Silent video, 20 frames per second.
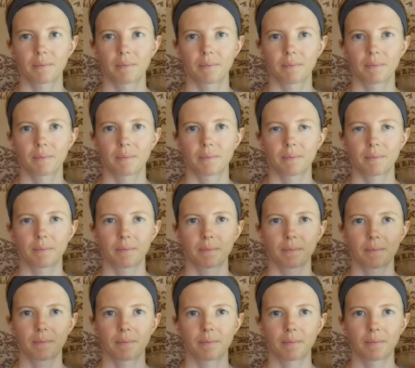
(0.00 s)

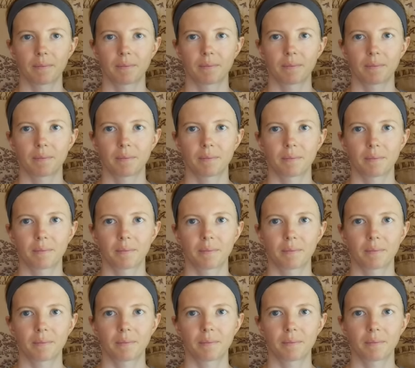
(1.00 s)

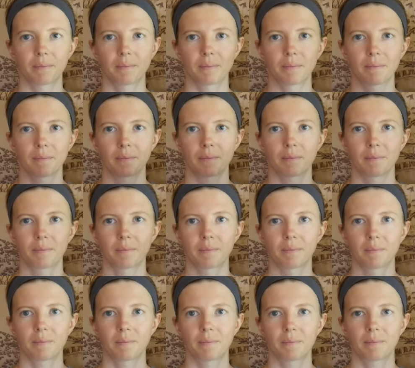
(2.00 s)

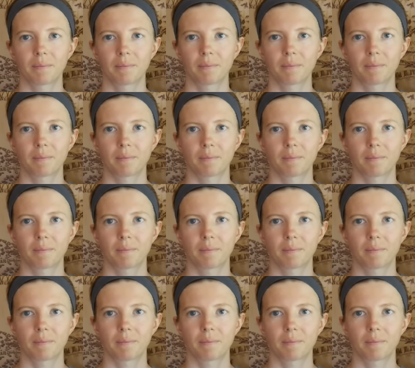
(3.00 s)
No words are spoken by the person on screen.